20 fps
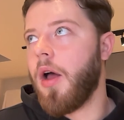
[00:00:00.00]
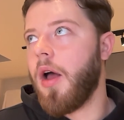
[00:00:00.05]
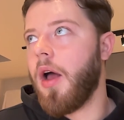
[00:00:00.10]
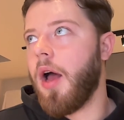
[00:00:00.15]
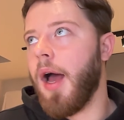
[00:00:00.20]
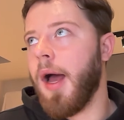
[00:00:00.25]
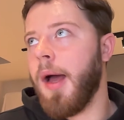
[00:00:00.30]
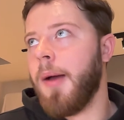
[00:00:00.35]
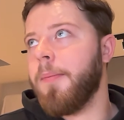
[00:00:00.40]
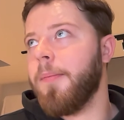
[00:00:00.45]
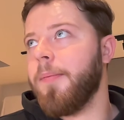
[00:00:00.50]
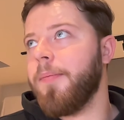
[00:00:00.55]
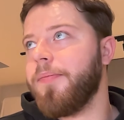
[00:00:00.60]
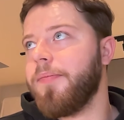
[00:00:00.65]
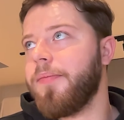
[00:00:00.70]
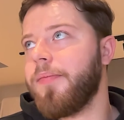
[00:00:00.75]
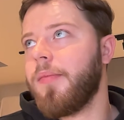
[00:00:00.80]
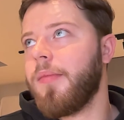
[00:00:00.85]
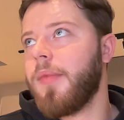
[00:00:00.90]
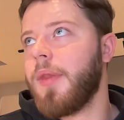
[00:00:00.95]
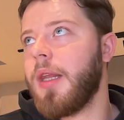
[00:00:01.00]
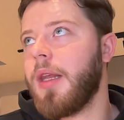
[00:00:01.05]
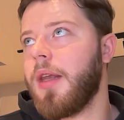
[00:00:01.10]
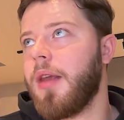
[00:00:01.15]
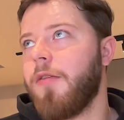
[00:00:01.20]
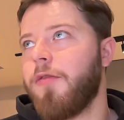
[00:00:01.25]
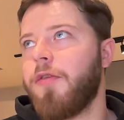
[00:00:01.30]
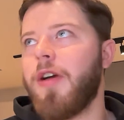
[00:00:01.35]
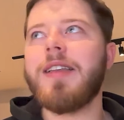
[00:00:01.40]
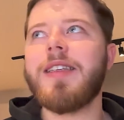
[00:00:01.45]
Um,
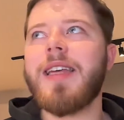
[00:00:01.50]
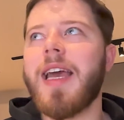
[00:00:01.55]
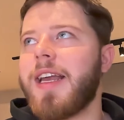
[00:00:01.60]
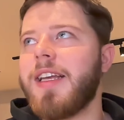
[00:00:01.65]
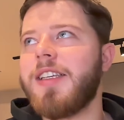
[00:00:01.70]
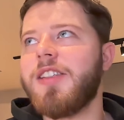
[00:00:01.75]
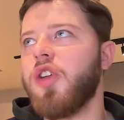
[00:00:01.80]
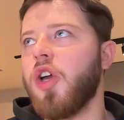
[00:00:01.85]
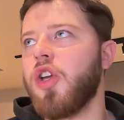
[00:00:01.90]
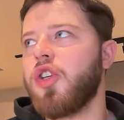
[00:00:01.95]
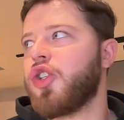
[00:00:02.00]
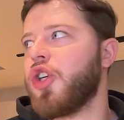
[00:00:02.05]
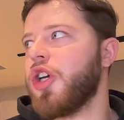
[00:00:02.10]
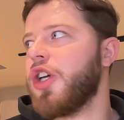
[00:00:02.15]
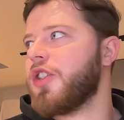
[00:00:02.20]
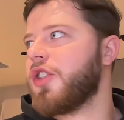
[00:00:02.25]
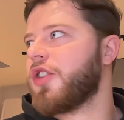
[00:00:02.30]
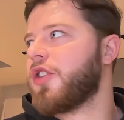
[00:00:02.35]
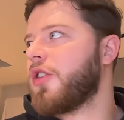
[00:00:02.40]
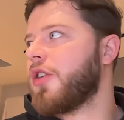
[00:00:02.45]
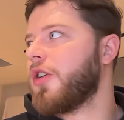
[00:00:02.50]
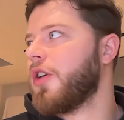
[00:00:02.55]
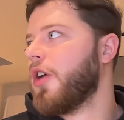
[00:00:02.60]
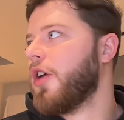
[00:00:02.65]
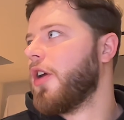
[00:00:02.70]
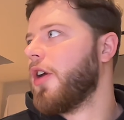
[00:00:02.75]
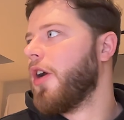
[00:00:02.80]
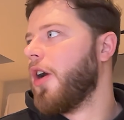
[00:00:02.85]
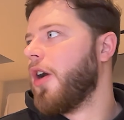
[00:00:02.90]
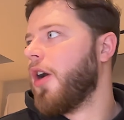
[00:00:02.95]
FriendTech is not just
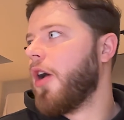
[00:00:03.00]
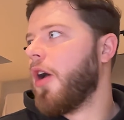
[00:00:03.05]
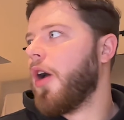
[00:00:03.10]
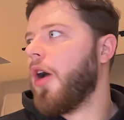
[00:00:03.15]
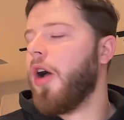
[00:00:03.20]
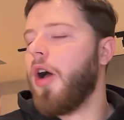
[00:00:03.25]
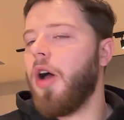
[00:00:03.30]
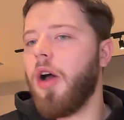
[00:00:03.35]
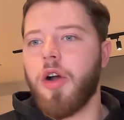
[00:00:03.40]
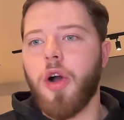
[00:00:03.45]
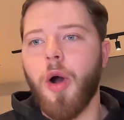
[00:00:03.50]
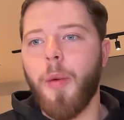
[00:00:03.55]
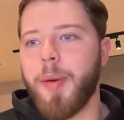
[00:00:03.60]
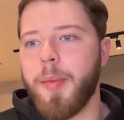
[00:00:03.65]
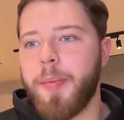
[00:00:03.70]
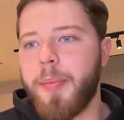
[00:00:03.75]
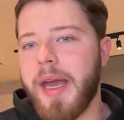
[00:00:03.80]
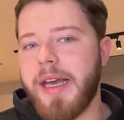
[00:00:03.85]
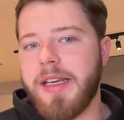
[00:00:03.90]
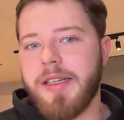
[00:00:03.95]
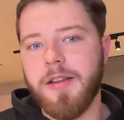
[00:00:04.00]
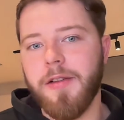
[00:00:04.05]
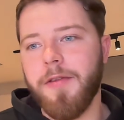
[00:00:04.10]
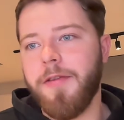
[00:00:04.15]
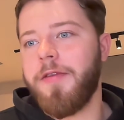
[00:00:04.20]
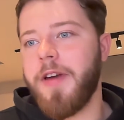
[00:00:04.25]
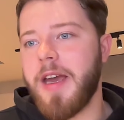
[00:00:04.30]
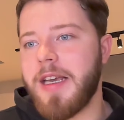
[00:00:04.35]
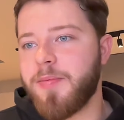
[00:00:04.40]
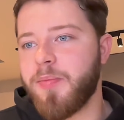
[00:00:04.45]
a copy paste of
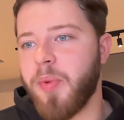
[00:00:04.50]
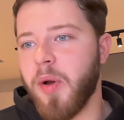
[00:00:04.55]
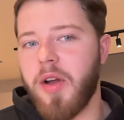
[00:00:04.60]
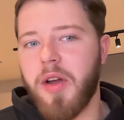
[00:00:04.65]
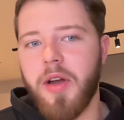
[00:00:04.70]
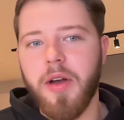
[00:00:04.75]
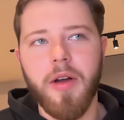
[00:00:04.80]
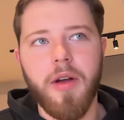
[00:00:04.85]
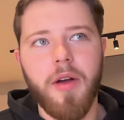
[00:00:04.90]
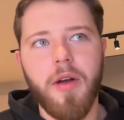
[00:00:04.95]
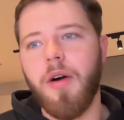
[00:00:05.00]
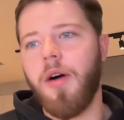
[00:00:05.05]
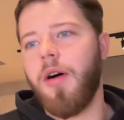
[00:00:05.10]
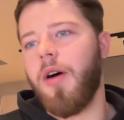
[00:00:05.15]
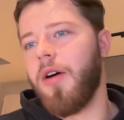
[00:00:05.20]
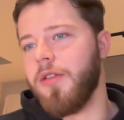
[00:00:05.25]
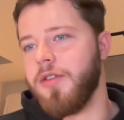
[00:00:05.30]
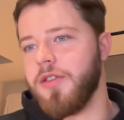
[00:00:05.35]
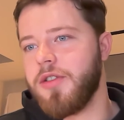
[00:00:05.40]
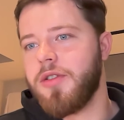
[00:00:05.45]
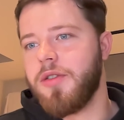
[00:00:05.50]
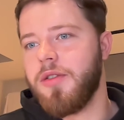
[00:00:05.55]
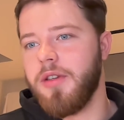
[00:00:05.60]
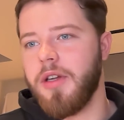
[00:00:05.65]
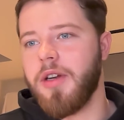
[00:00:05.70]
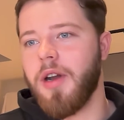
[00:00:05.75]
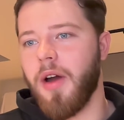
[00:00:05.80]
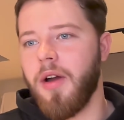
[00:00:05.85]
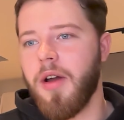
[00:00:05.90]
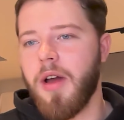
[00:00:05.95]
Facebook on,
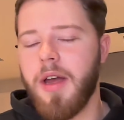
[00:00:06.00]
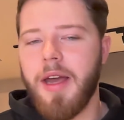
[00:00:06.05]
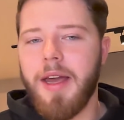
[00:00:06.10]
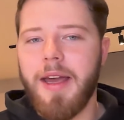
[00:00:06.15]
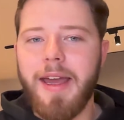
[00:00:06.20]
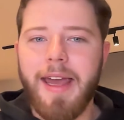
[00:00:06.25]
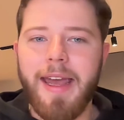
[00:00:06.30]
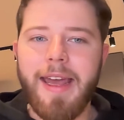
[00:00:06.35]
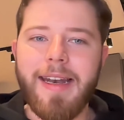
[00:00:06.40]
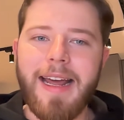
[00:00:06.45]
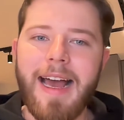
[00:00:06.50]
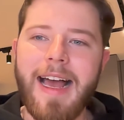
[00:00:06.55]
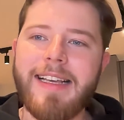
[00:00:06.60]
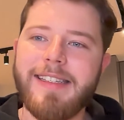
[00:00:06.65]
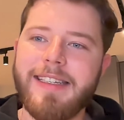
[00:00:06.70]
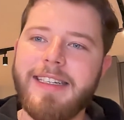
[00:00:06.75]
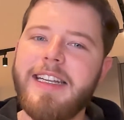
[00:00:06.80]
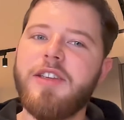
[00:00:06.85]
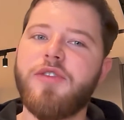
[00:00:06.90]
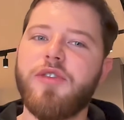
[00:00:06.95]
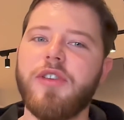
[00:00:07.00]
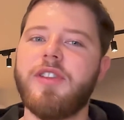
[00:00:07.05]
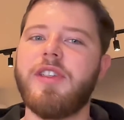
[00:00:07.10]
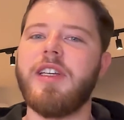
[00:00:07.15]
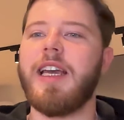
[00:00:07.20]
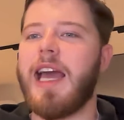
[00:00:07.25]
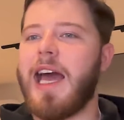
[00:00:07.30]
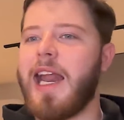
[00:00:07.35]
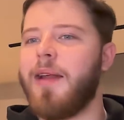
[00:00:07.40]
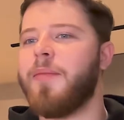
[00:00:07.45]
it has an
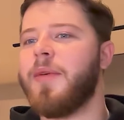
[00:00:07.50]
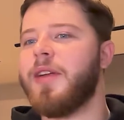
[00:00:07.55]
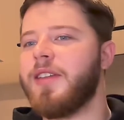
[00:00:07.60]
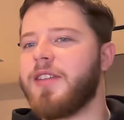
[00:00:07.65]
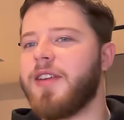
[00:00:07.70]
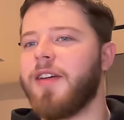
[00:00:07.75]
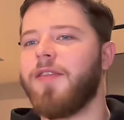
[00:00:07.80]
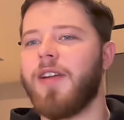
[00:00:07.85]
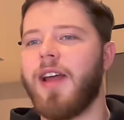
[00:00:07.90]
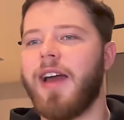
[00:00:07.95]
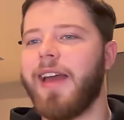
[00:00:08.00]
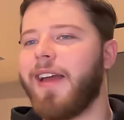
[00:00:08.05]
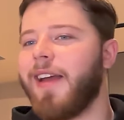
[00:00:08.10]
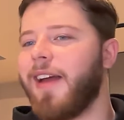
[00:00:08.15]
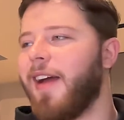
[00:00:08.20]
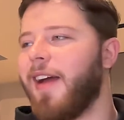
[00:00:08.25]
interesting element of like